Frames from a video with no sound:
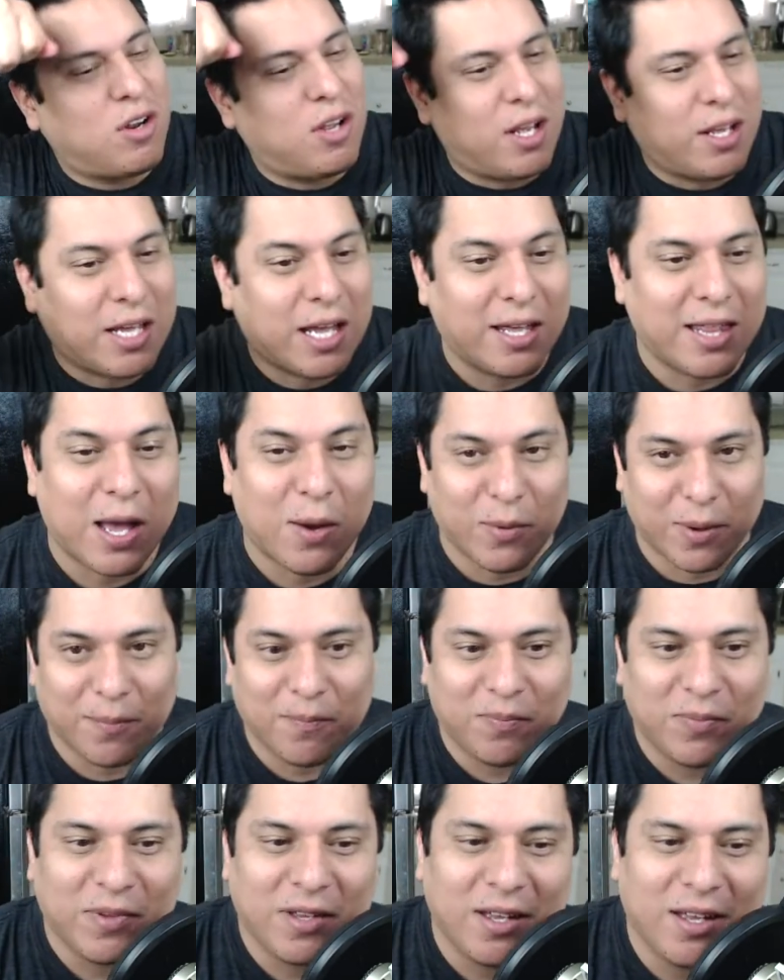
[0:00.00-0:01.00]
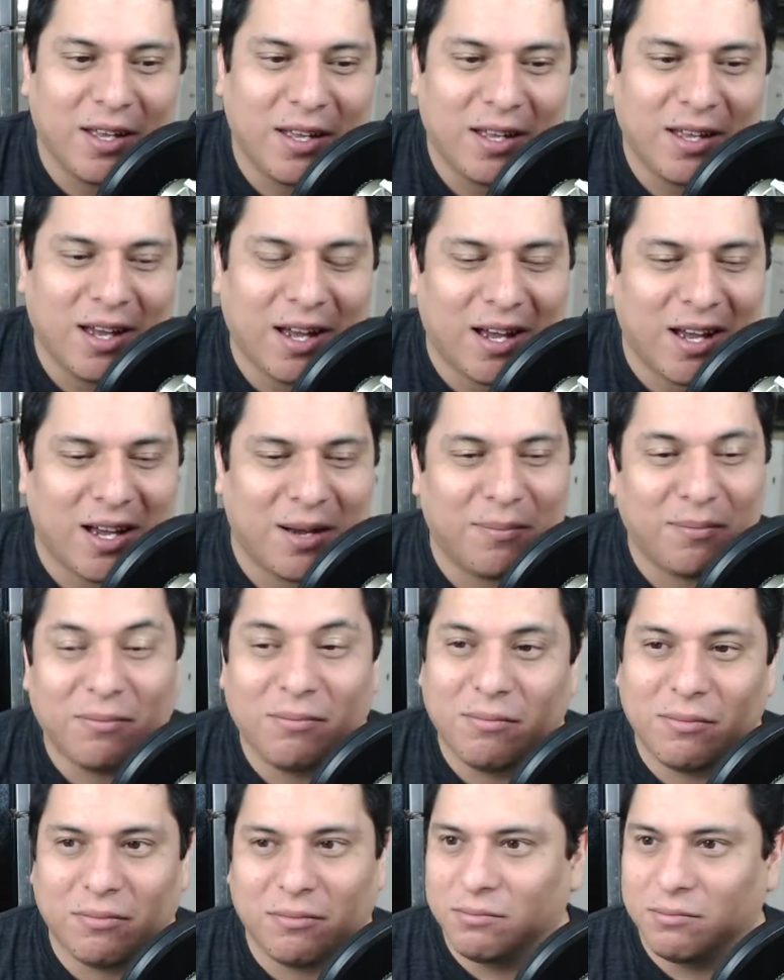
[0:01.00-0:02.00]
Yeah, that
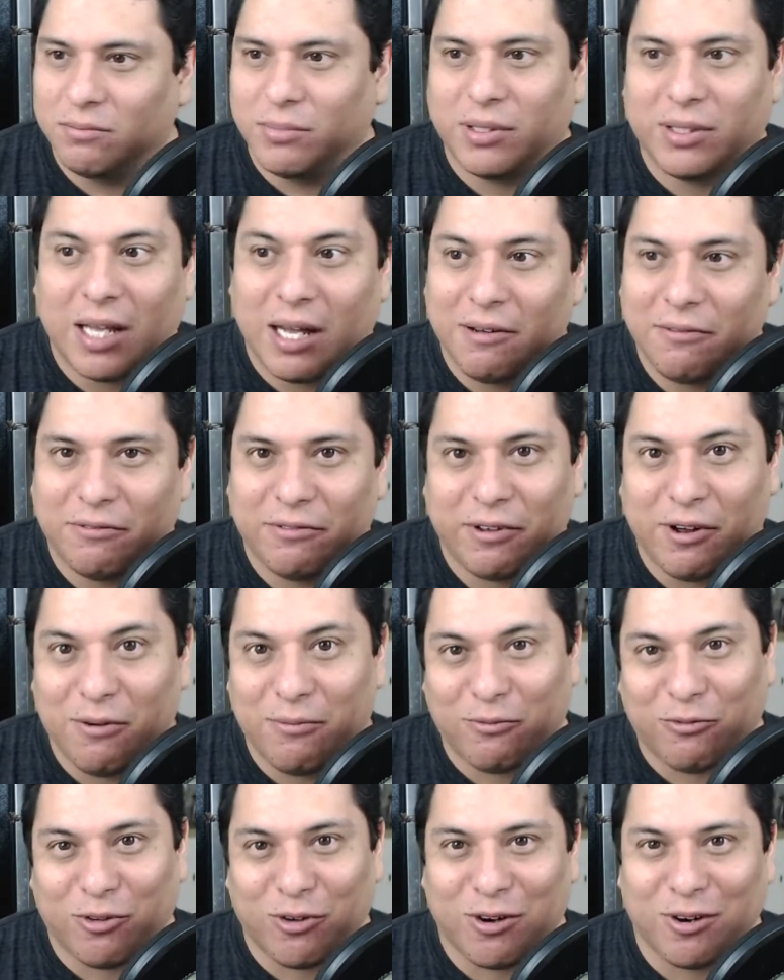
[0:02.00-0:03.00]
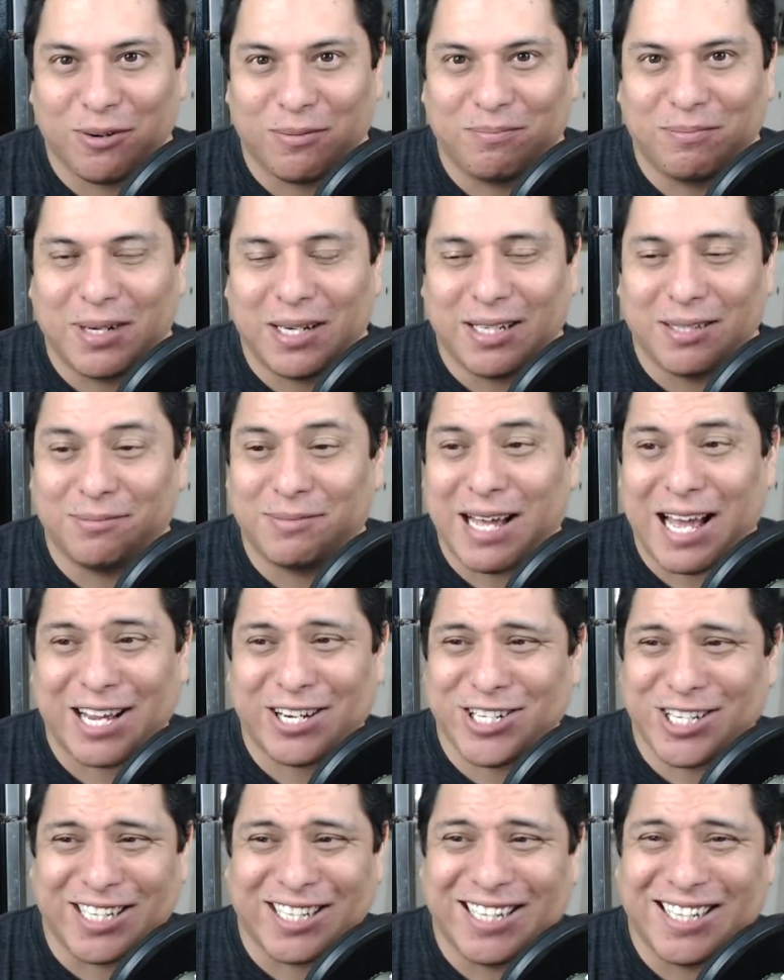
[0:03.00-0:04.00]
one. Beloved film for
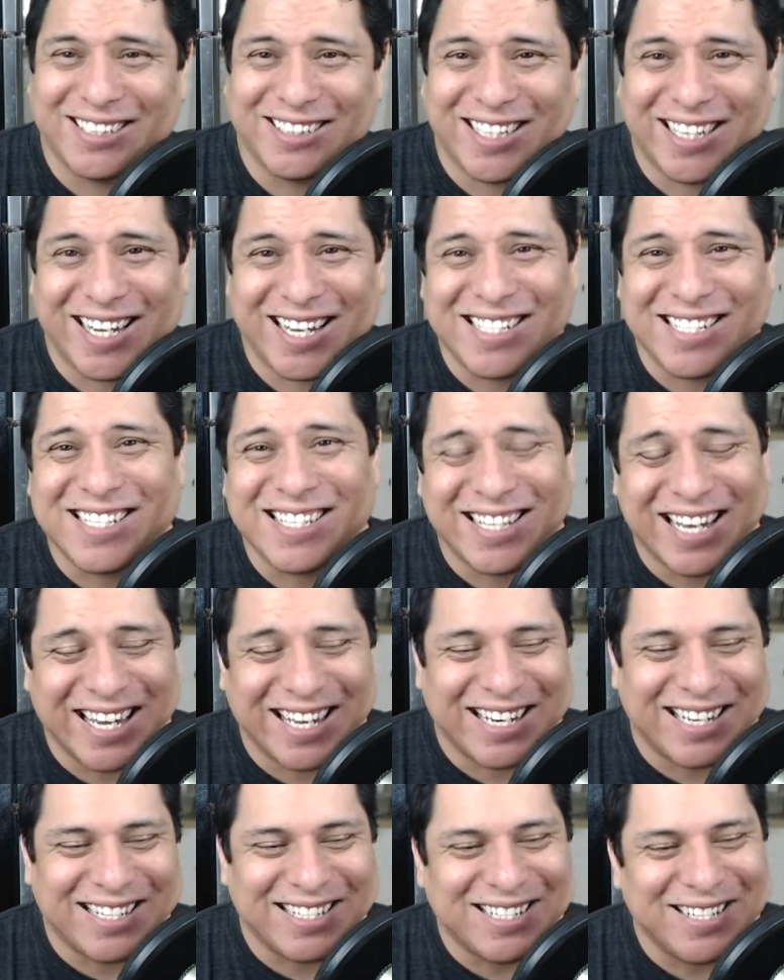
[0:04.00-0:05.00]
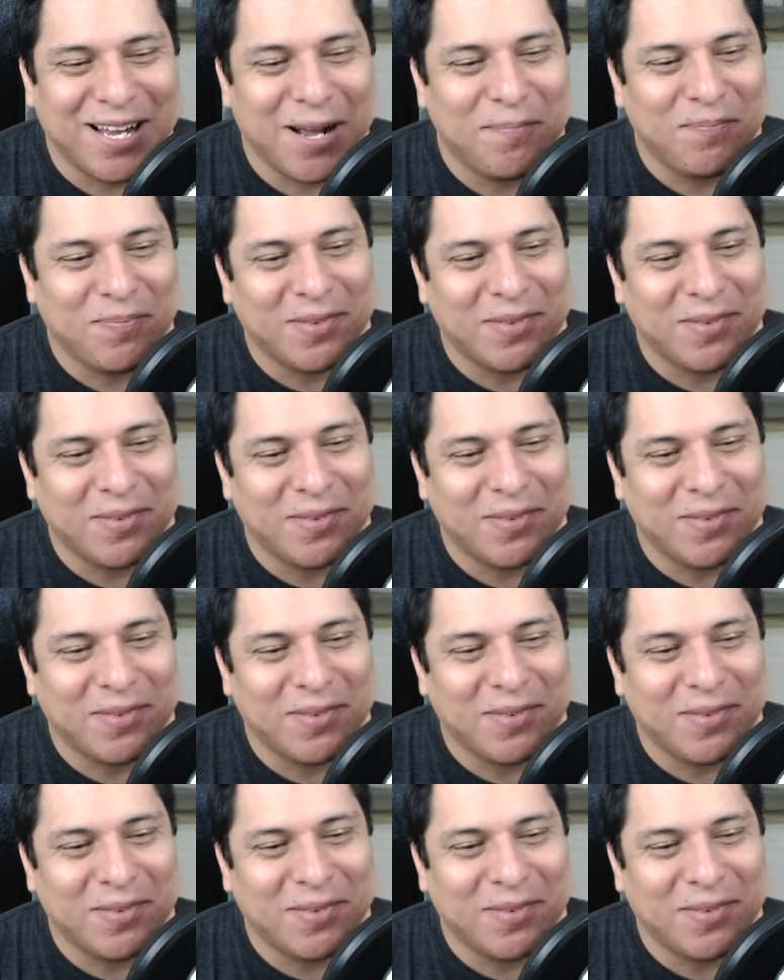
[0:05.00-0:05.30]
action geeks, I guess, in the 80s.